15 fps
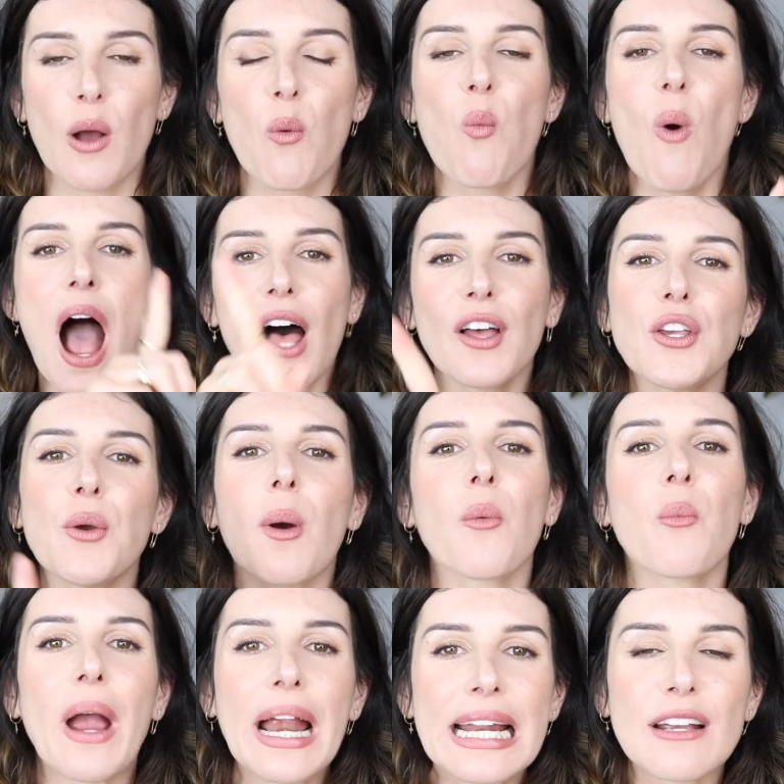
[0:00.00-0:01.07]
Now while you
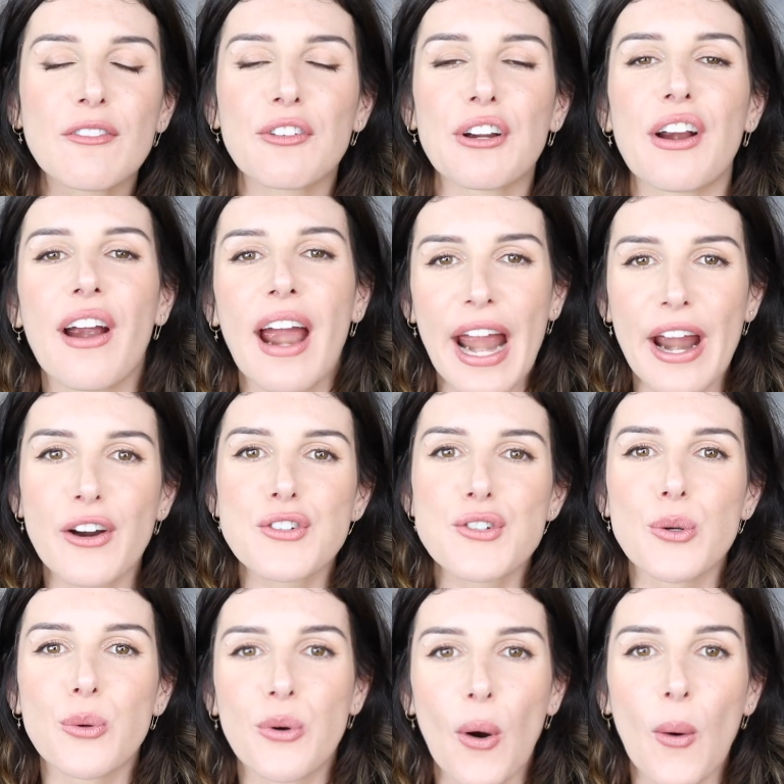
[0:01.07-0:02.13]
are waiting for your hair
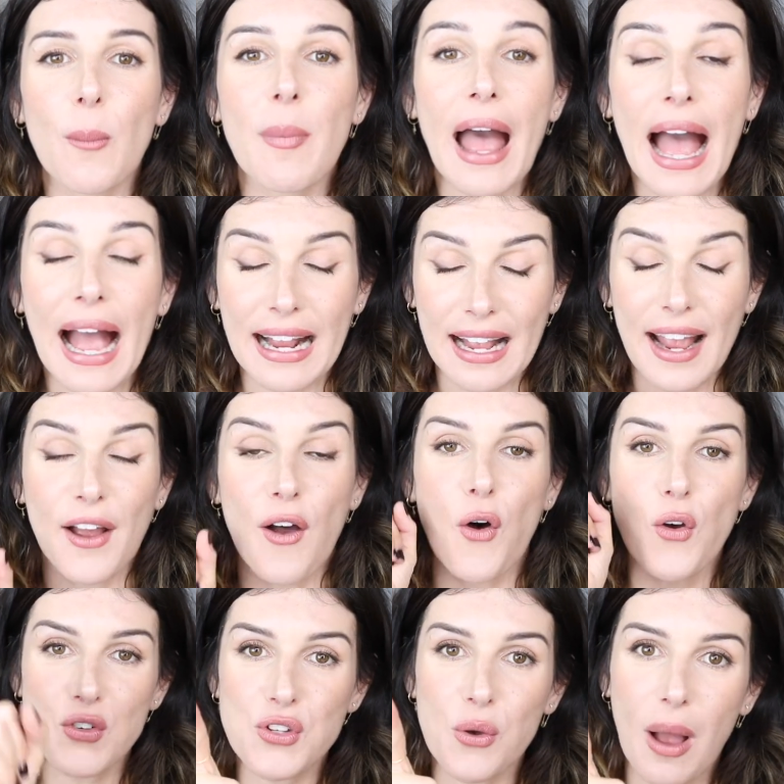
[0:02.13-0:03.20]
to grow back, I
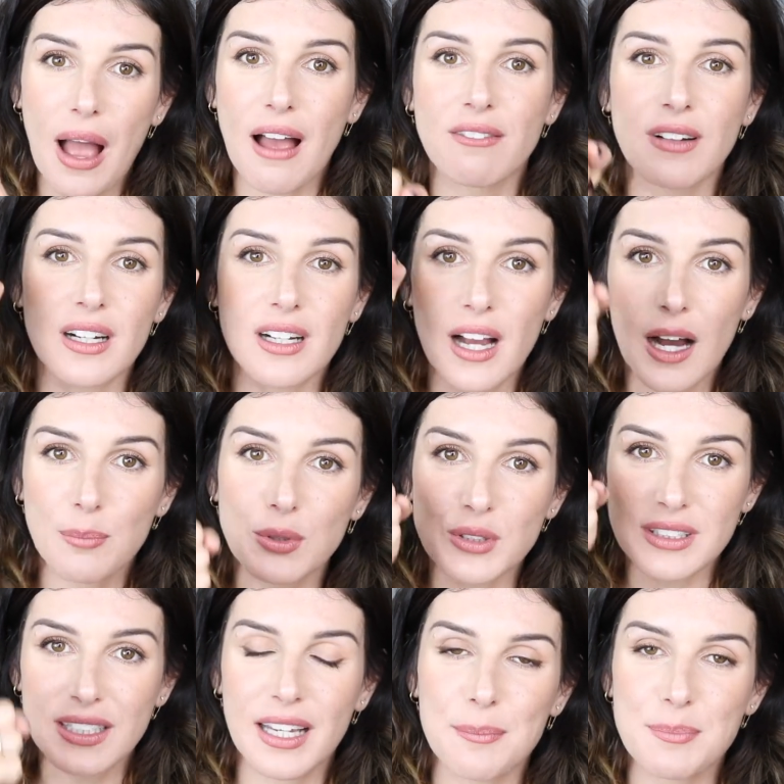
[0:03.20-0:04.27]
also have a couple
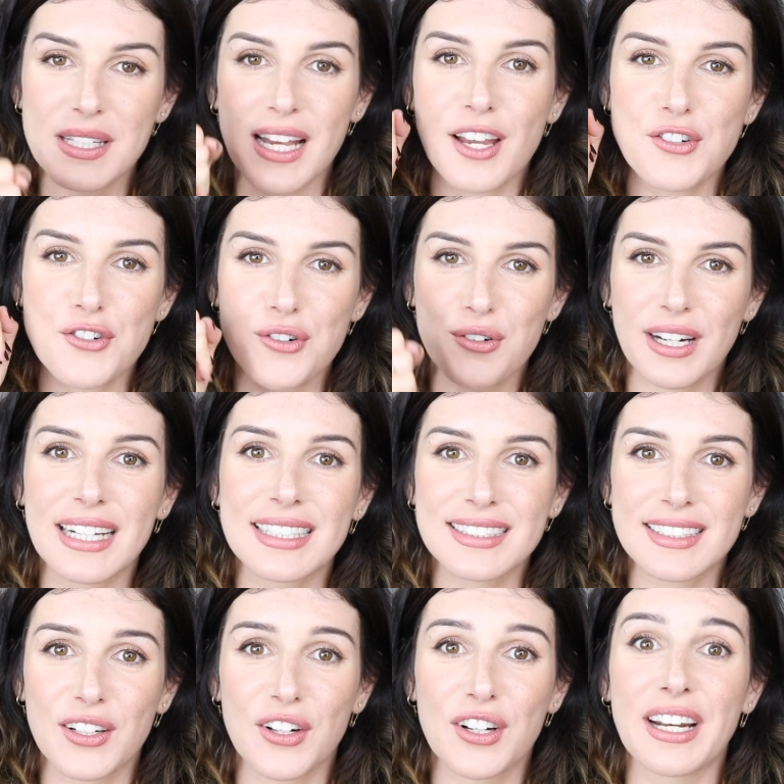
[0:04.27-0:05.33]
tips and tricks
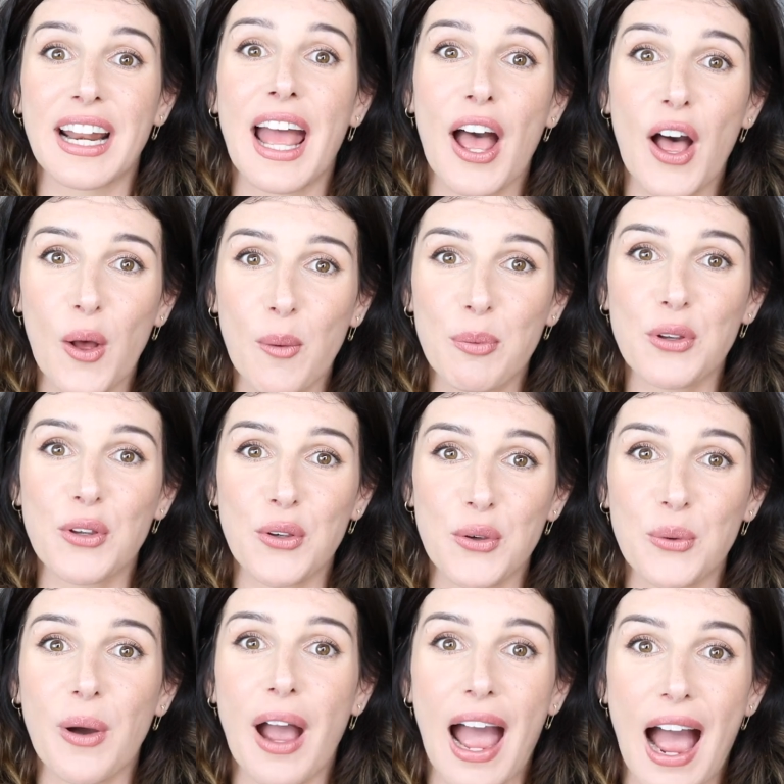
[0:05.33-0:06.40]
that are gonna help
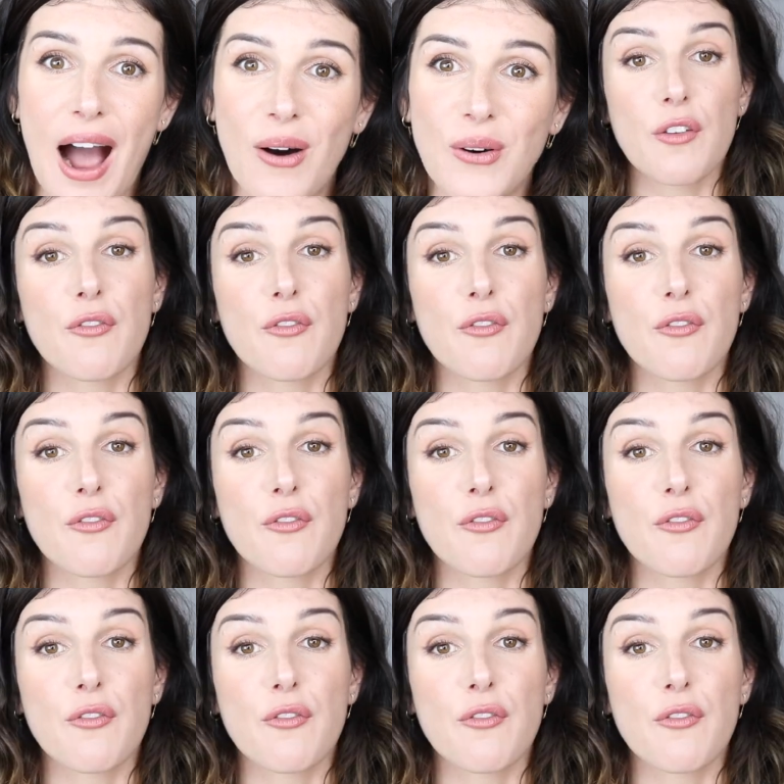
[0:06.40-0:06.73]
you out.